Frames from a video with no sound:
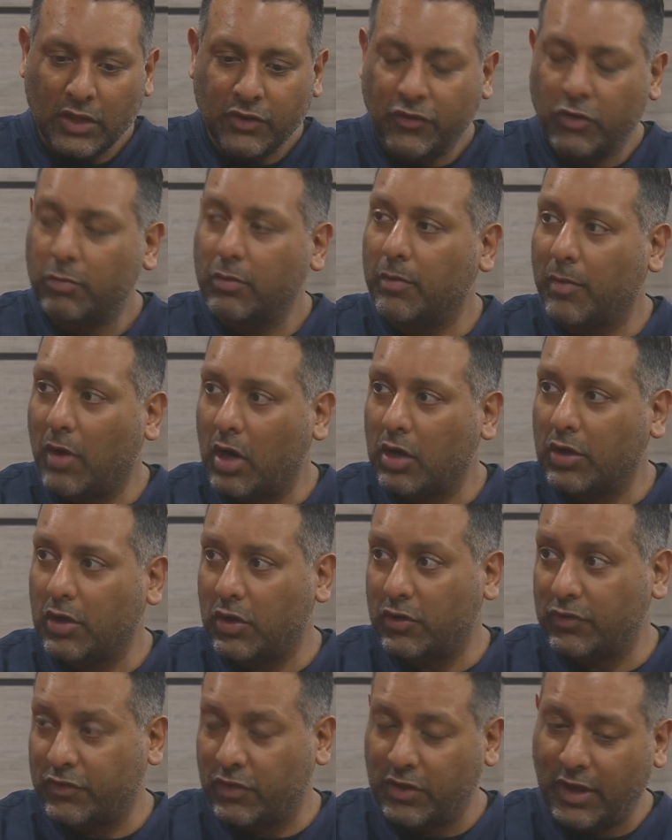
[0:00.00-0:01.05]
tumor
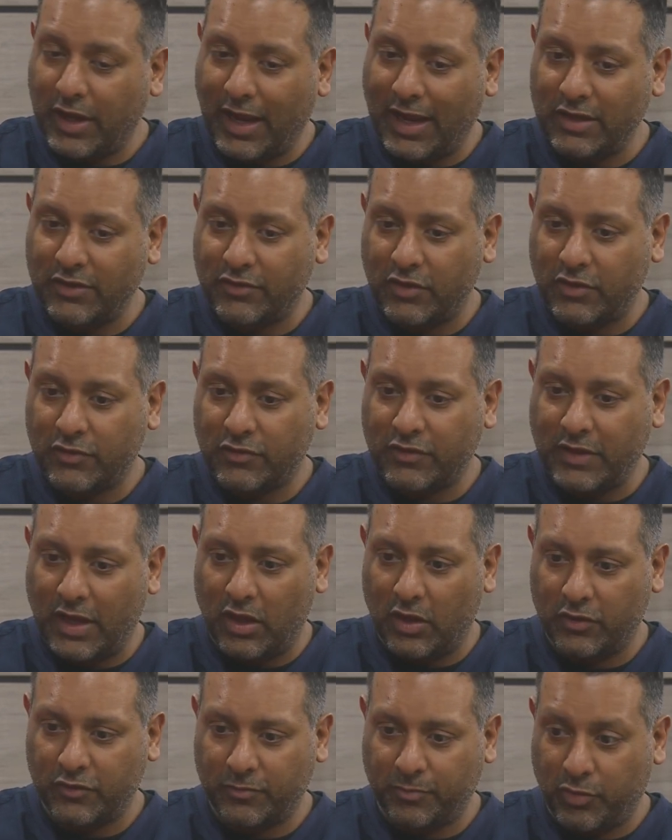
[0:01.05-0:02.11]
markers or cancer
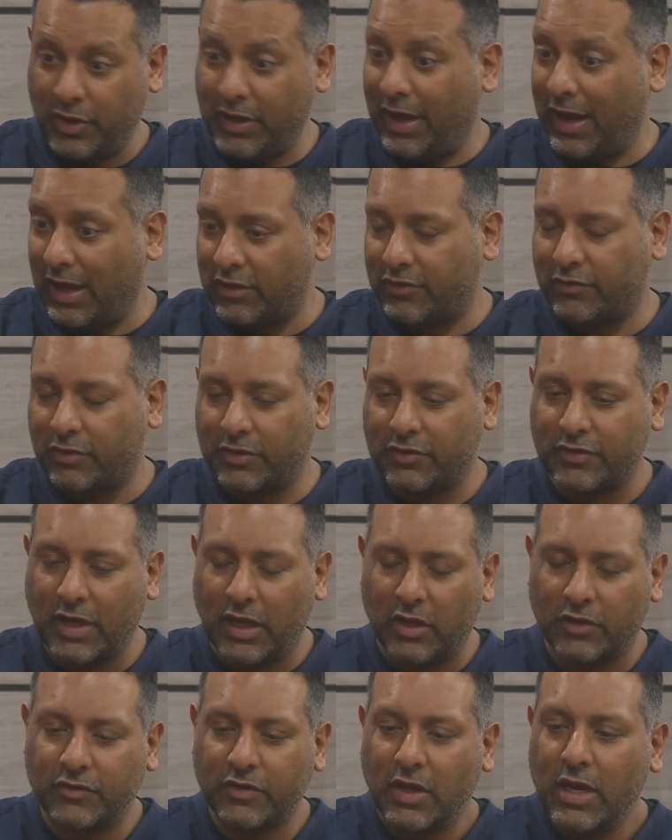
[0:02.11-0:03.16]
cells, precancerous
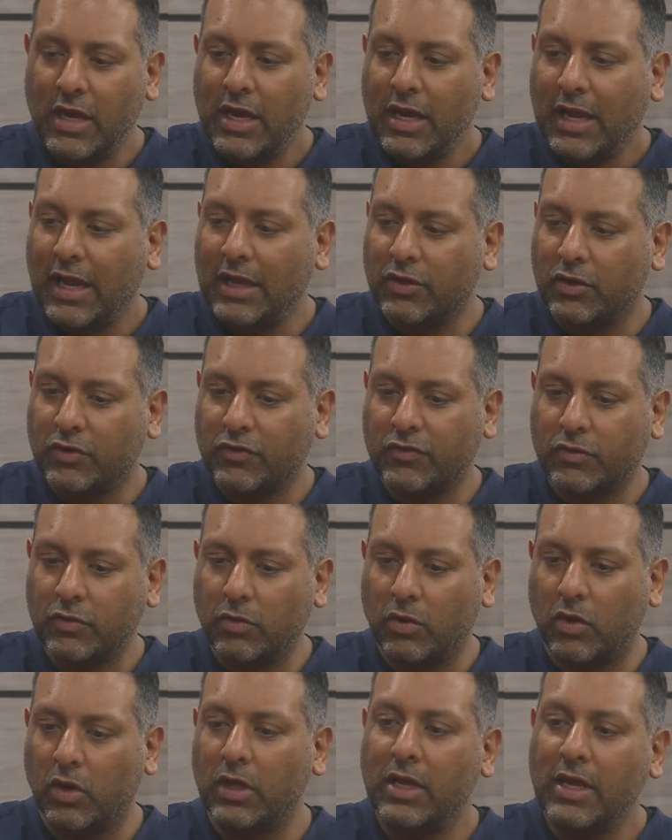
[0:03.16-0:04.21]
cells in your
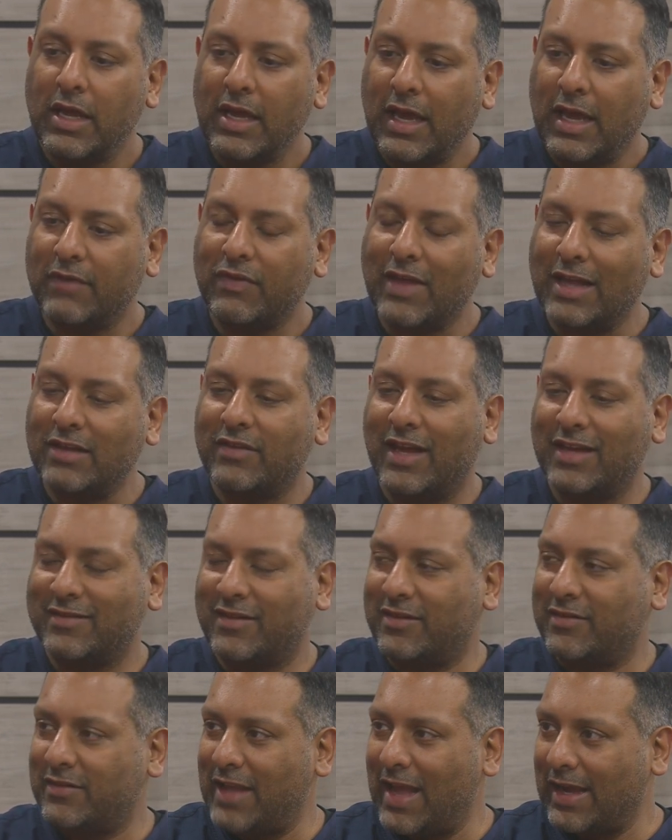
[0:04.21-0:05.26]
stool. If that test
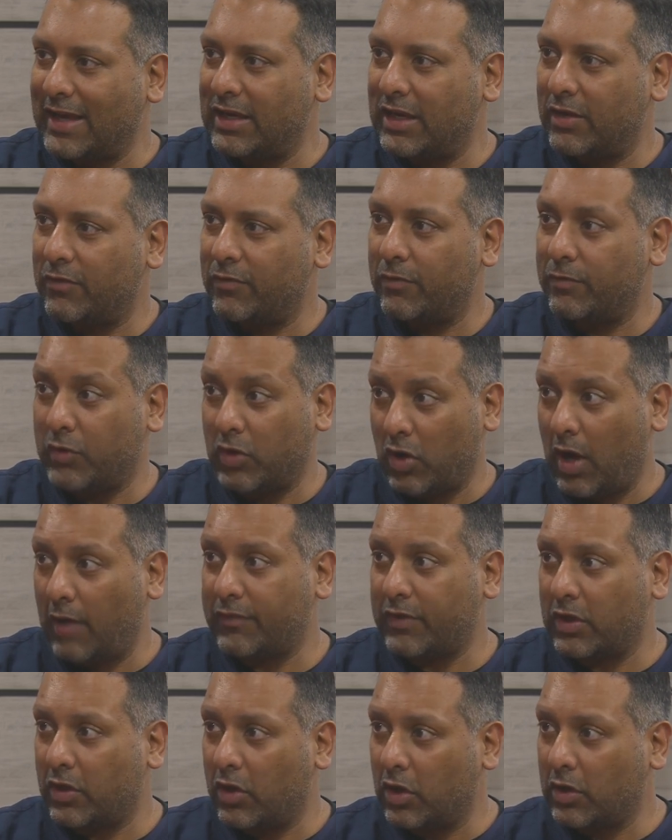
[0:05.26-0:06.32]
is negative, you're off
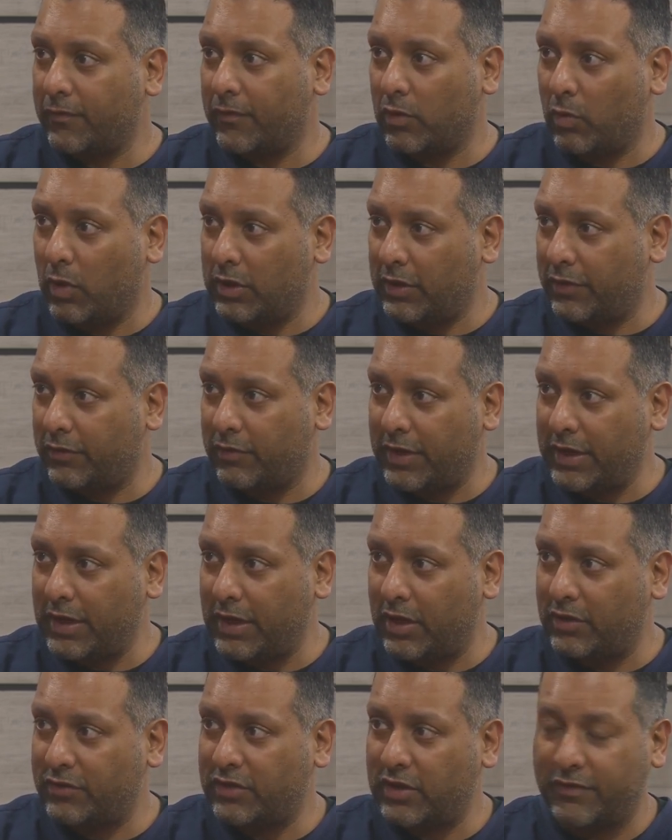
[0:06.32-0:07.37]
the hook for one to three
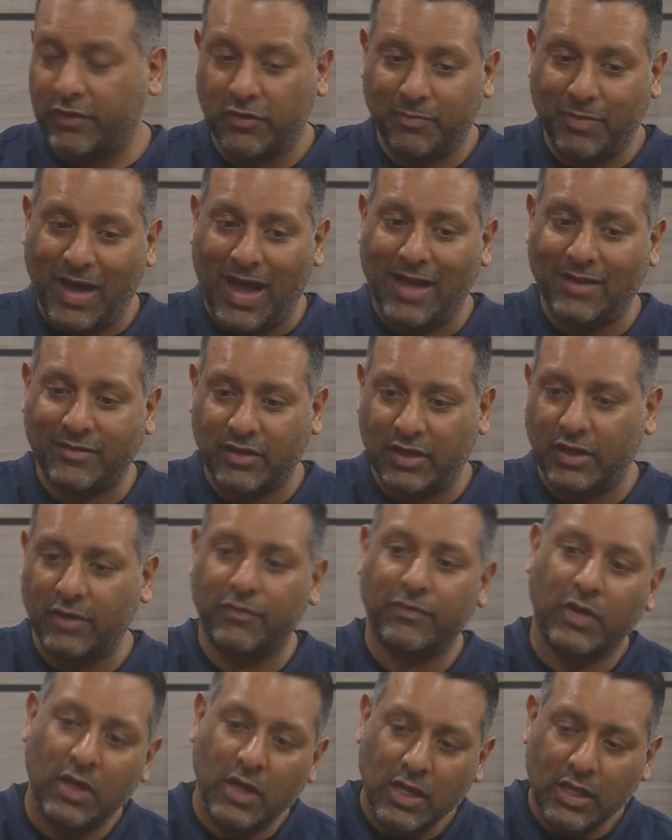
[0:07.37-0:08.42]
years. If it's positive,
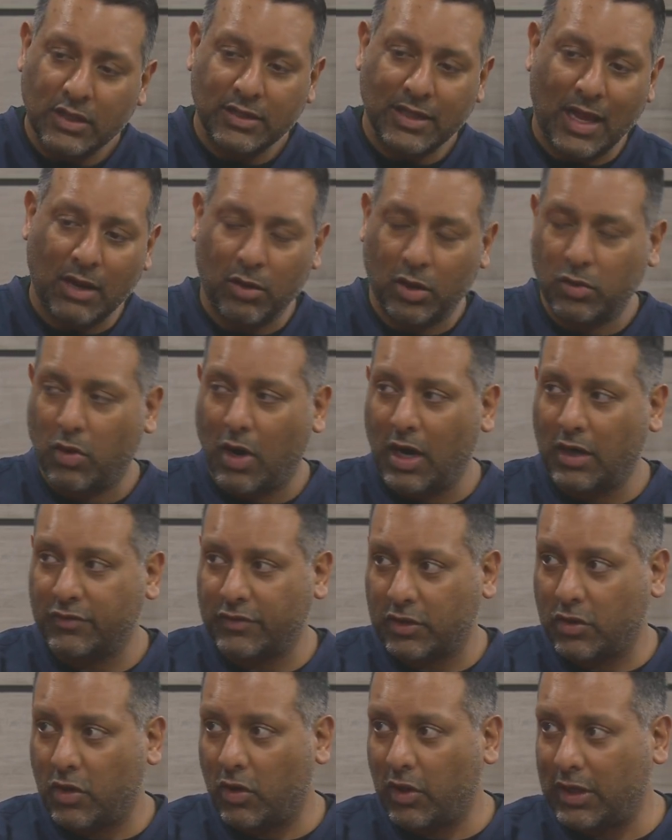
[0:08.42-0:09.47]
that requires
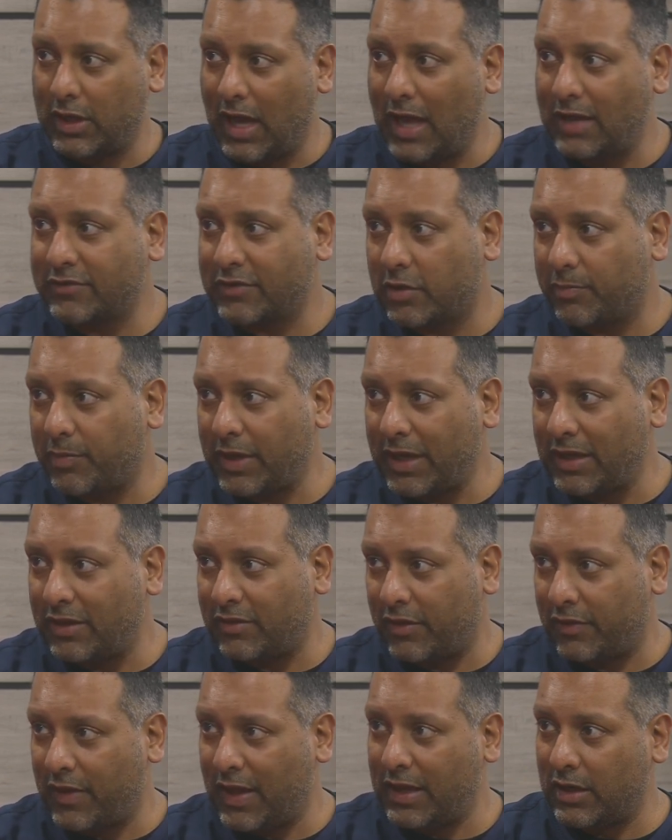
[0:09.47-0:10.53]
a colonoscopy
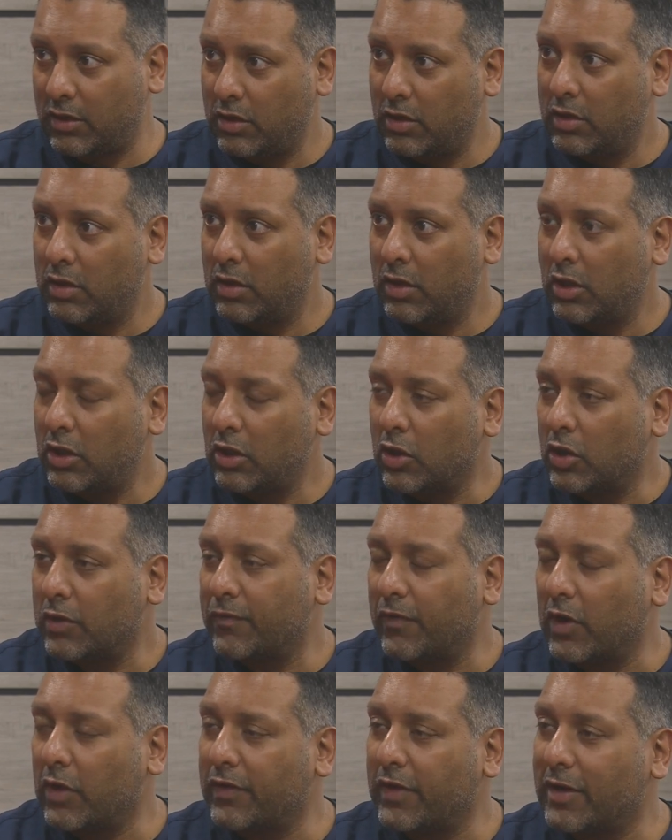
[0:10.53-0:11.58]
to then look
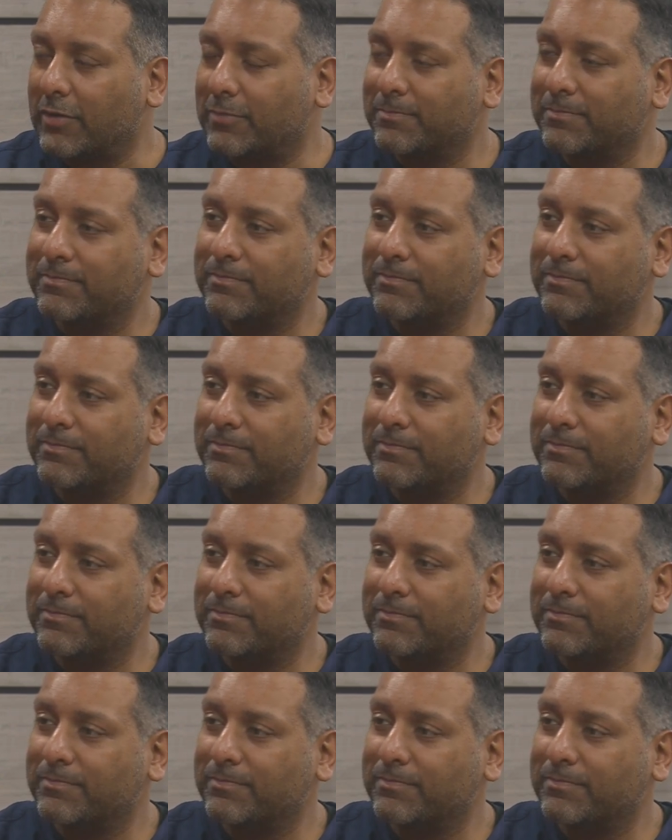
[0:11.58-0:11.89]
further.